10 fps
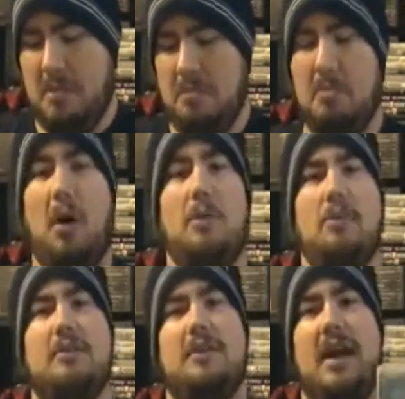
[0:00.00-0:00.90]

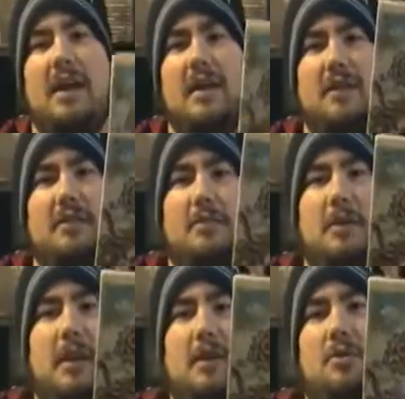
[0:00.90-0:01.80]
Marble Saga.
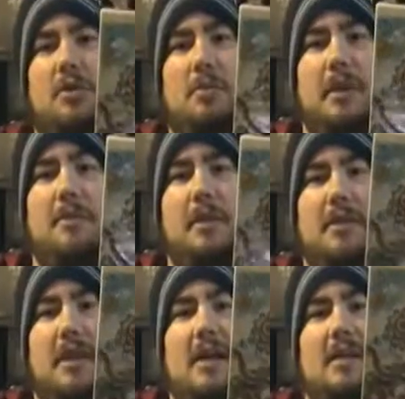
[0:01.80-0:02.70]
Somebody had told me
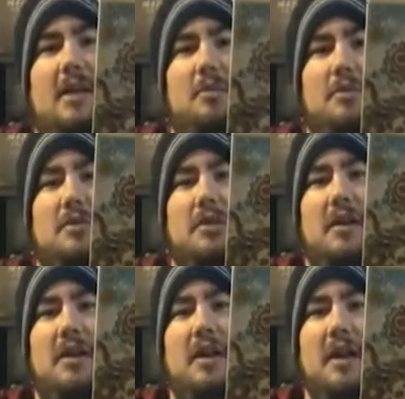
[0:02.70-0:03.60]
about that it was
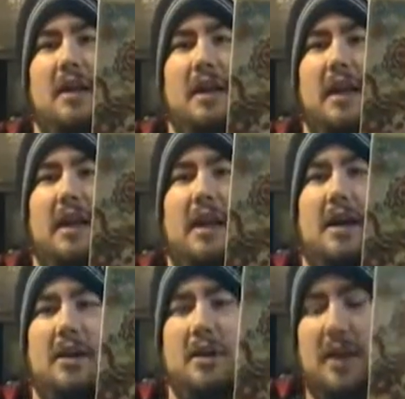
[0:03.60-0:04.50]
a
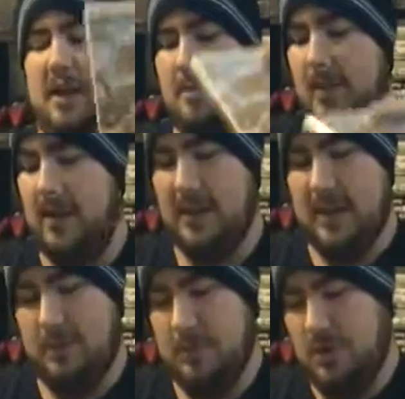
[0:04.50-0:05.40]
good game. I got
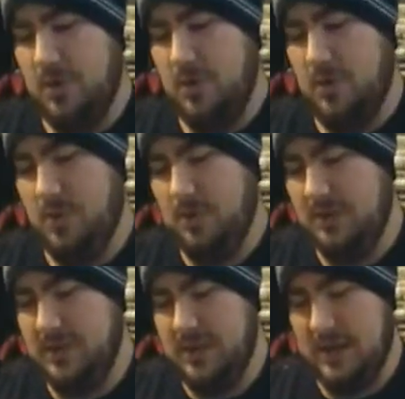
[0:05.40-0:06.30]
that one new. That
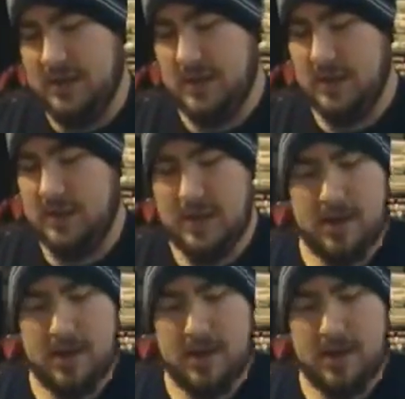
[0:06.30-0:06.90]
was nice.